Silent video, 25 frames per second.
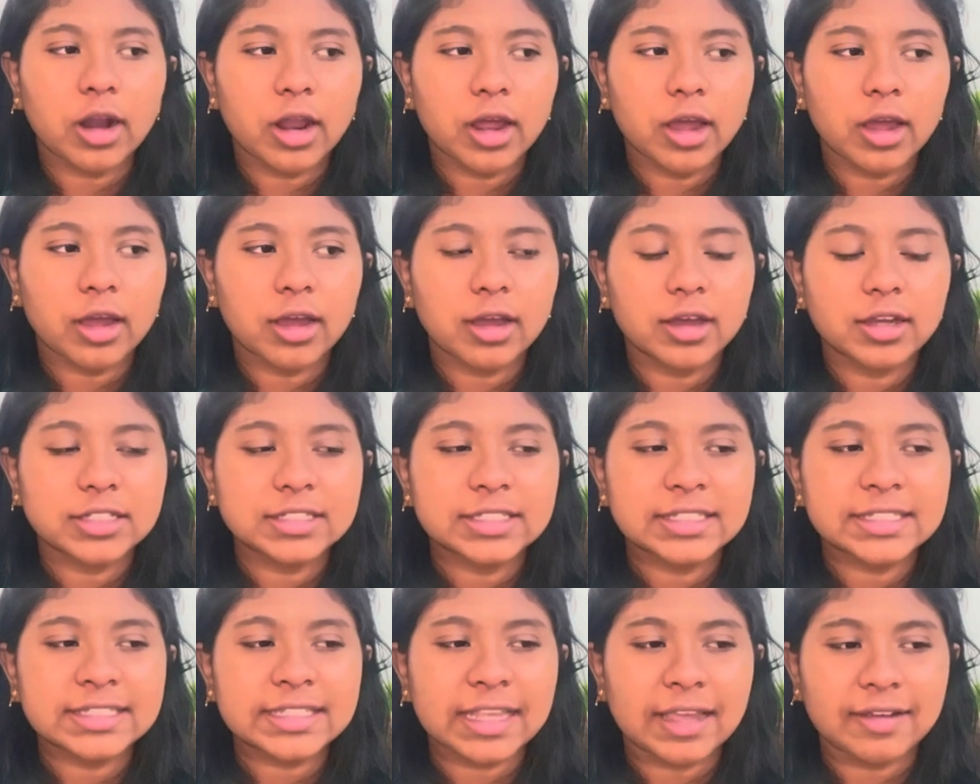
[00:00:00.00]

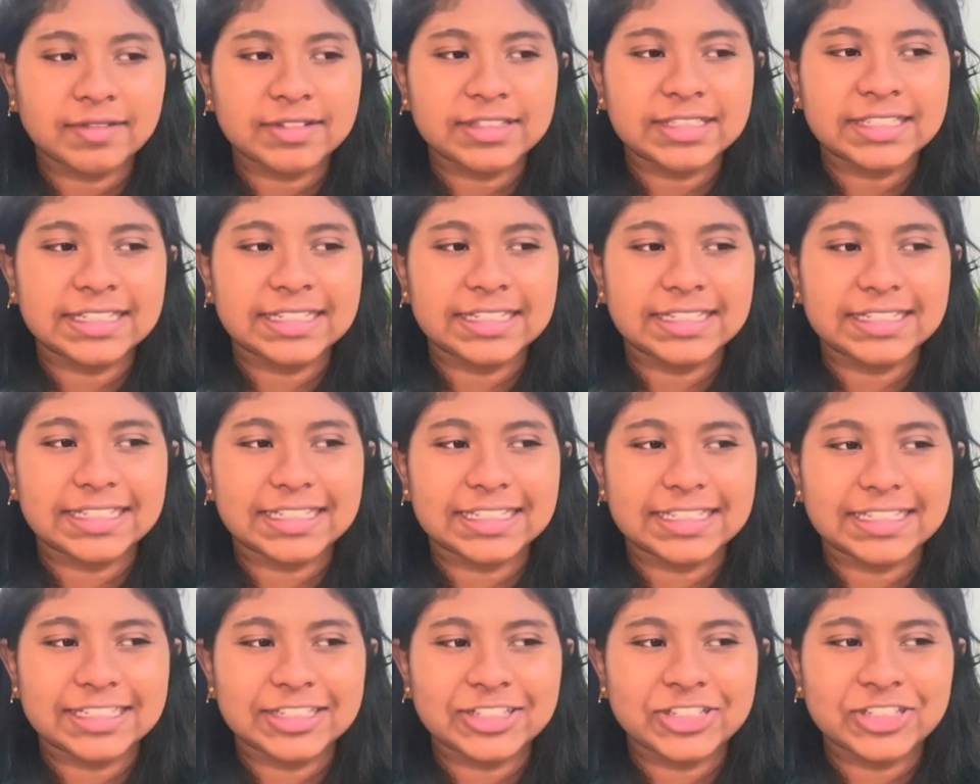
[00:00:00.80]

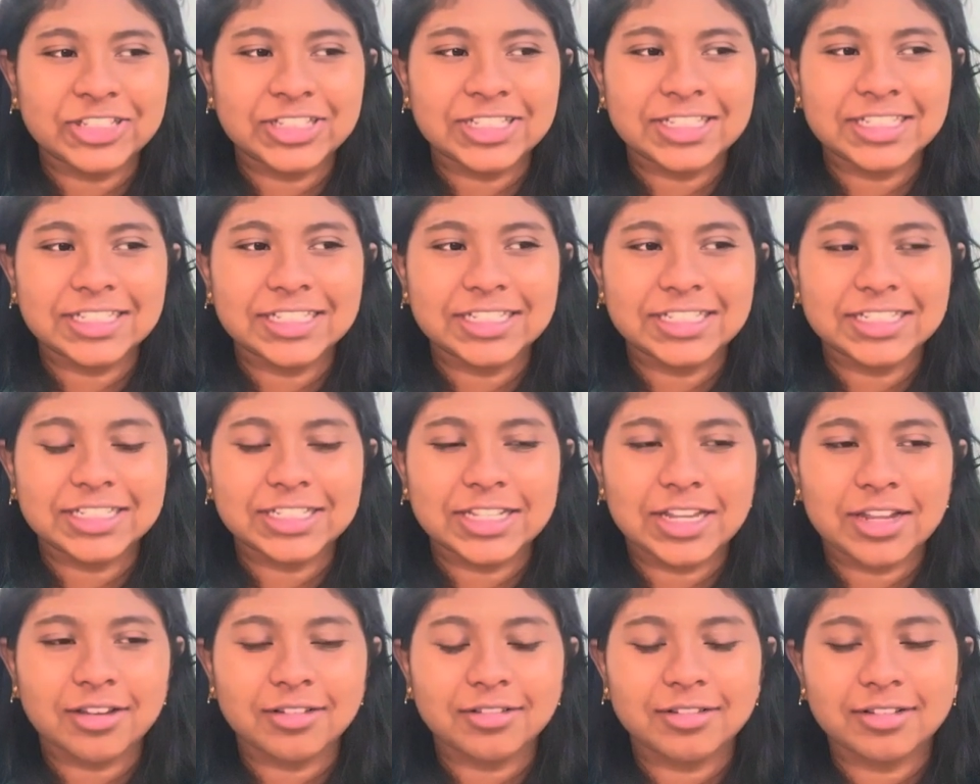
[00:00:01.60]
17-inch,
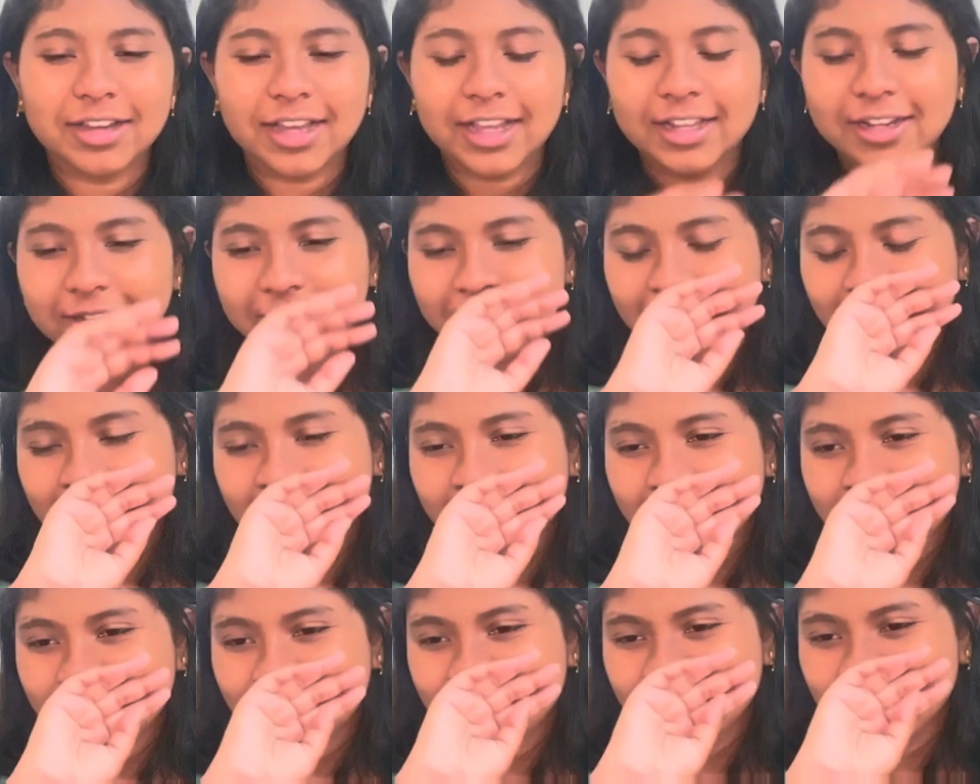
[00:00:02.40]
no, I don't
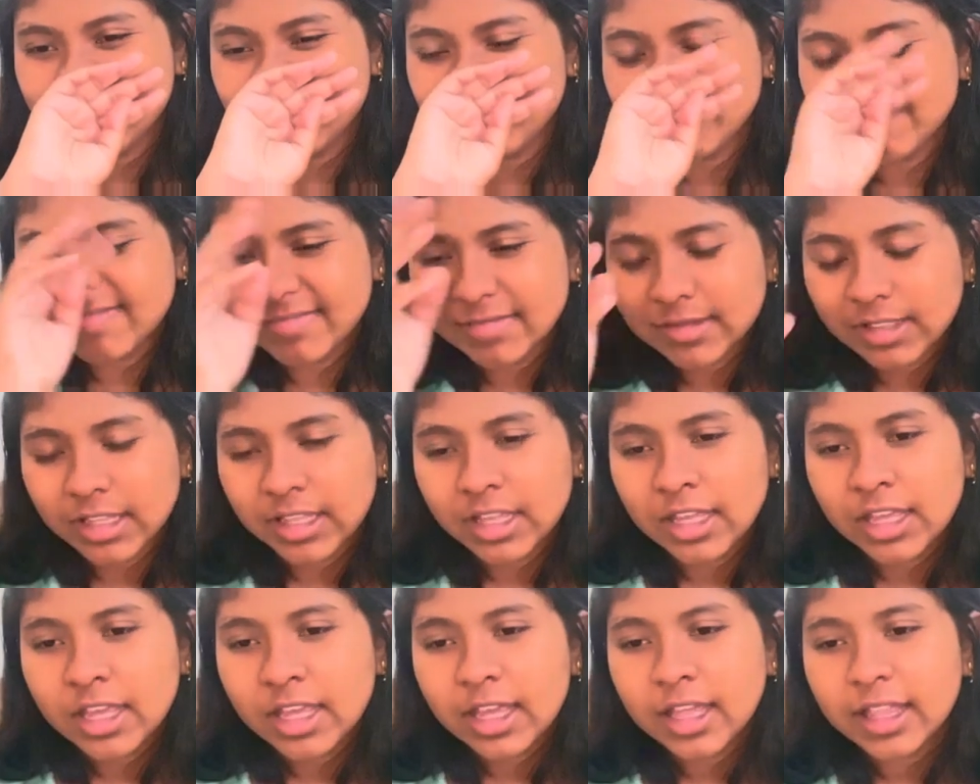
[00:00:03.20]
know,
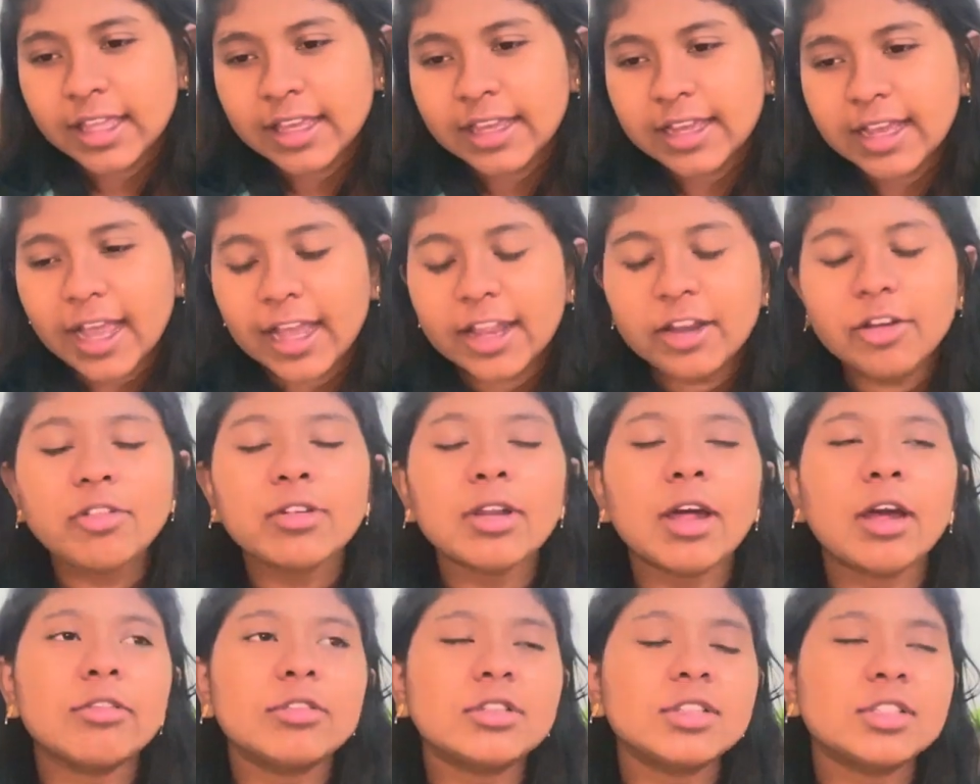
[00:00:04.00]
like I don't
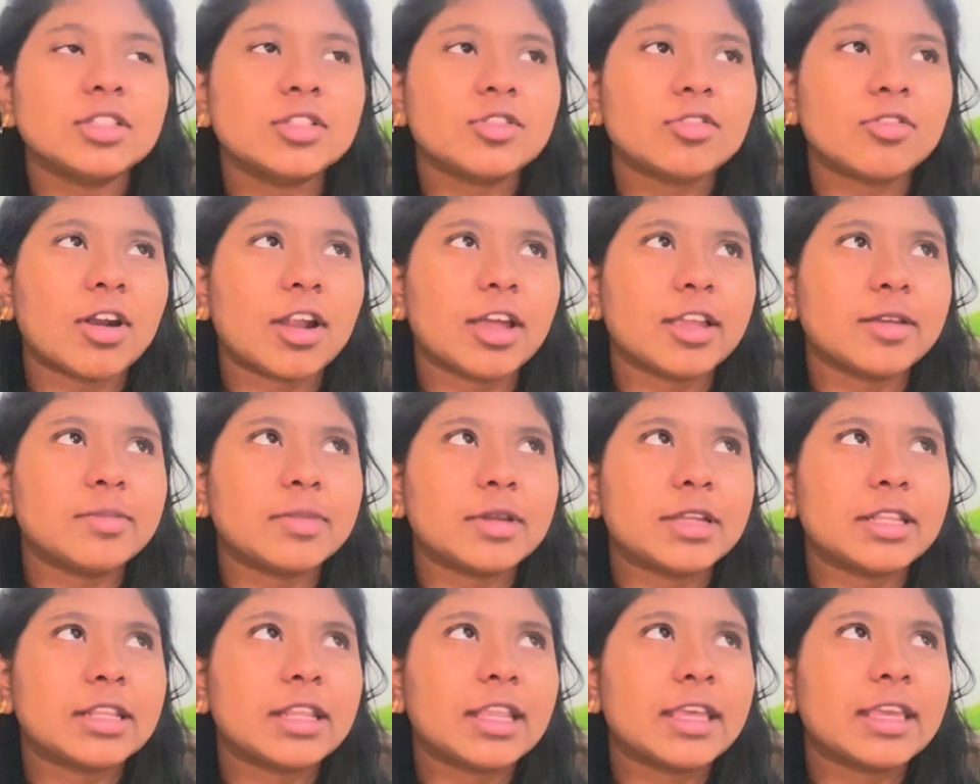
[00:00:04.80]
know how to describe
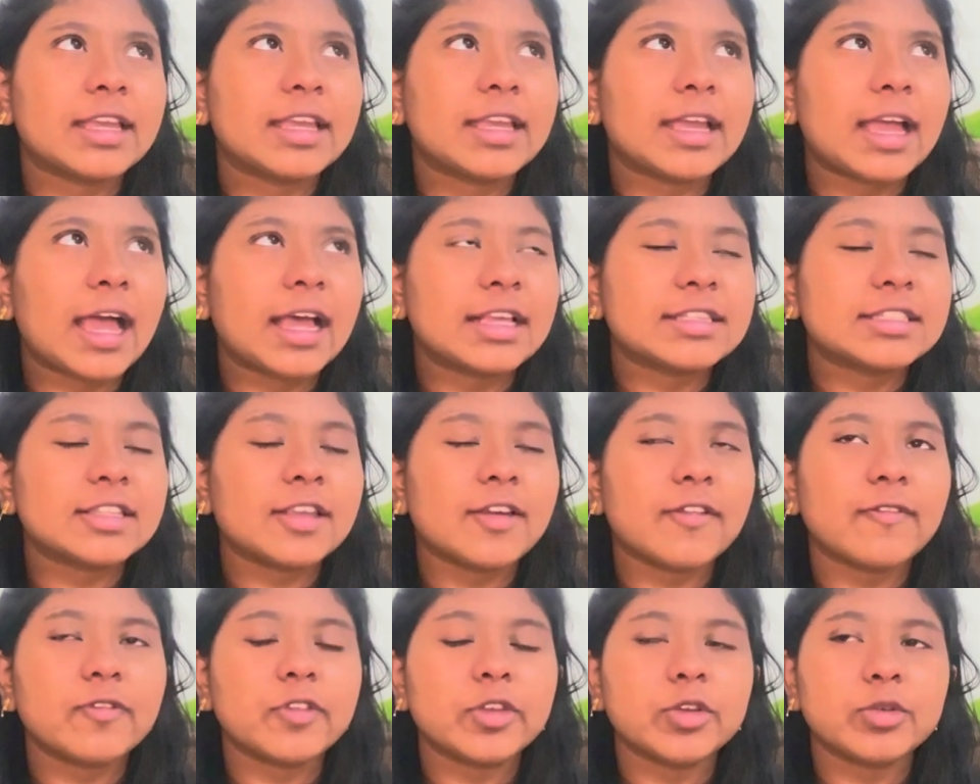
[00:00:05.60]
it, like as
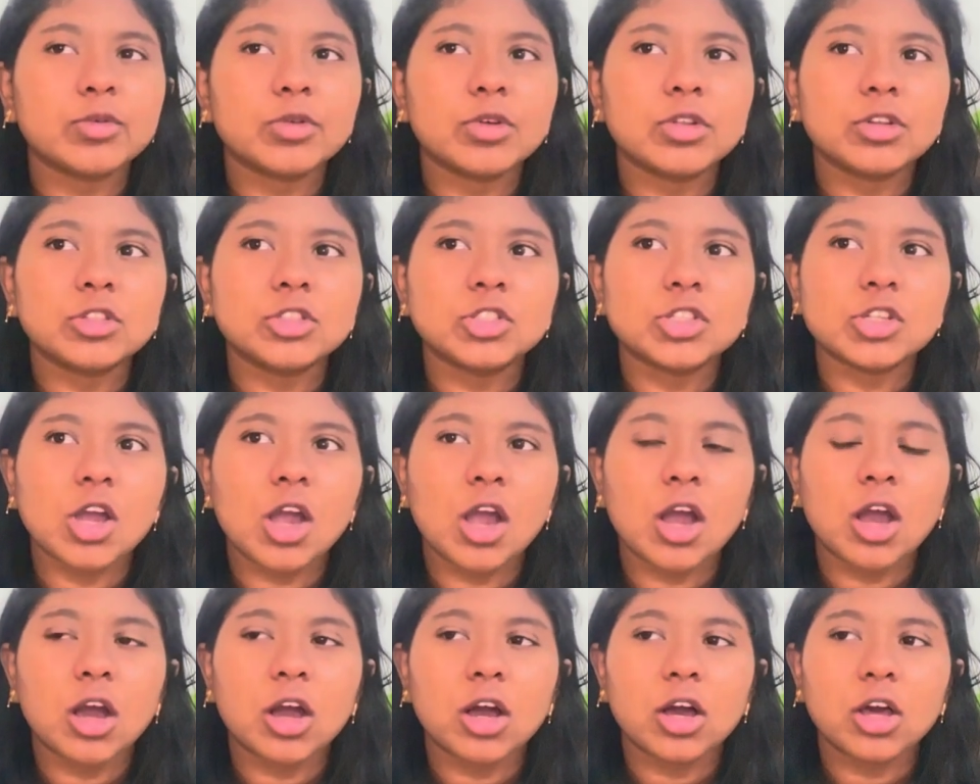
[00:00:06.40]
if you would
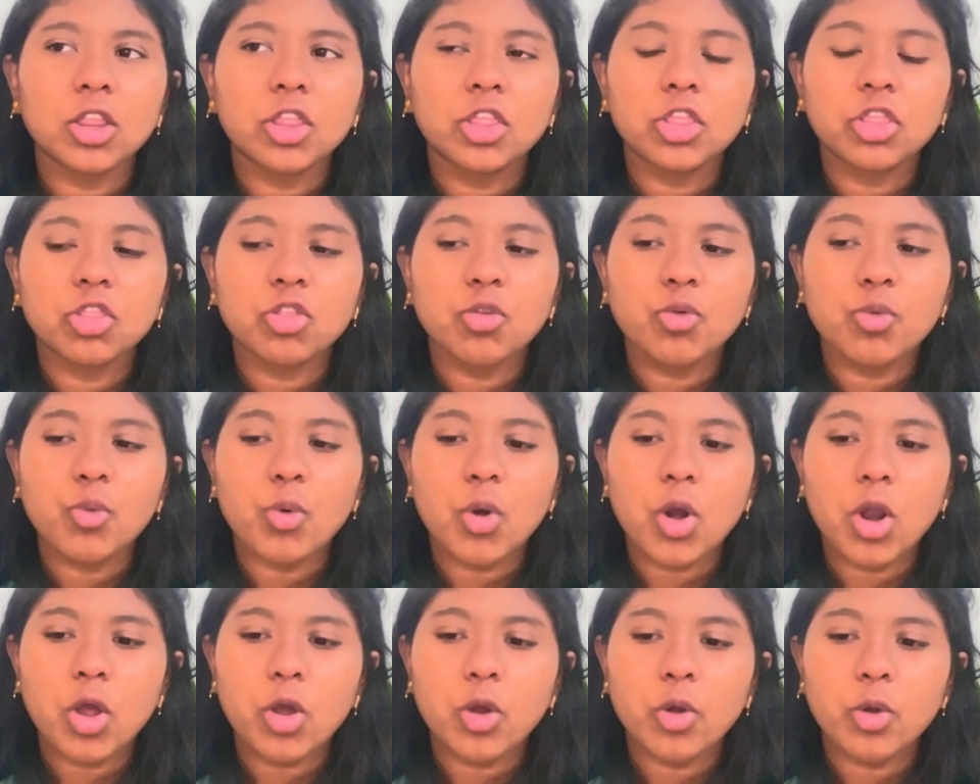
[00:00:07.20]

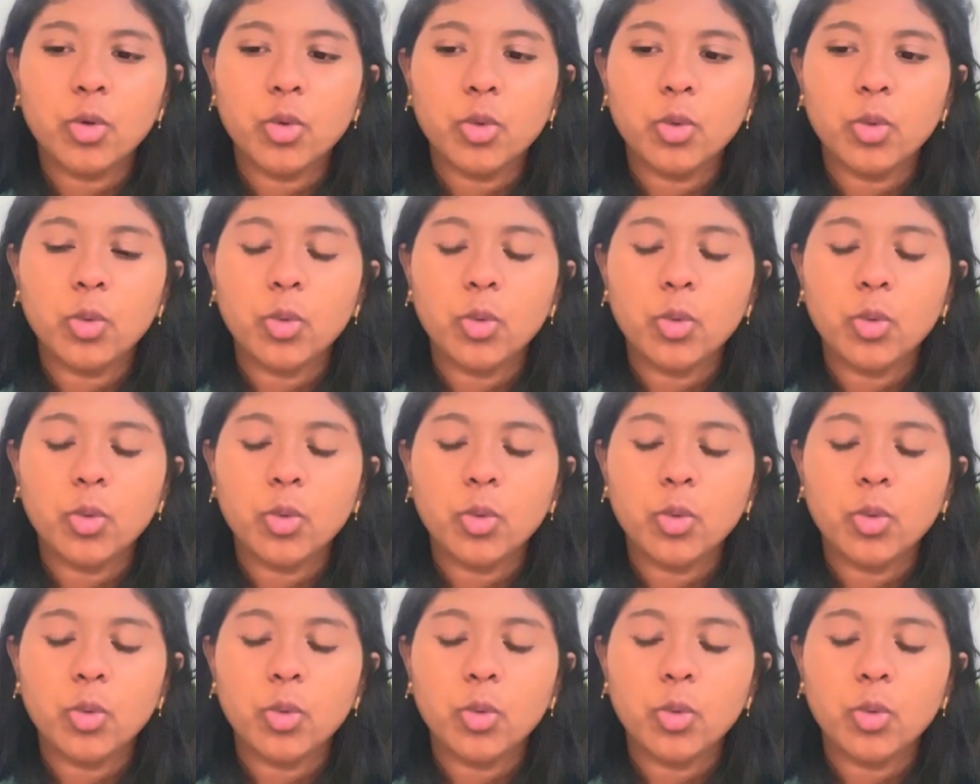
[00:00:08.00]
throw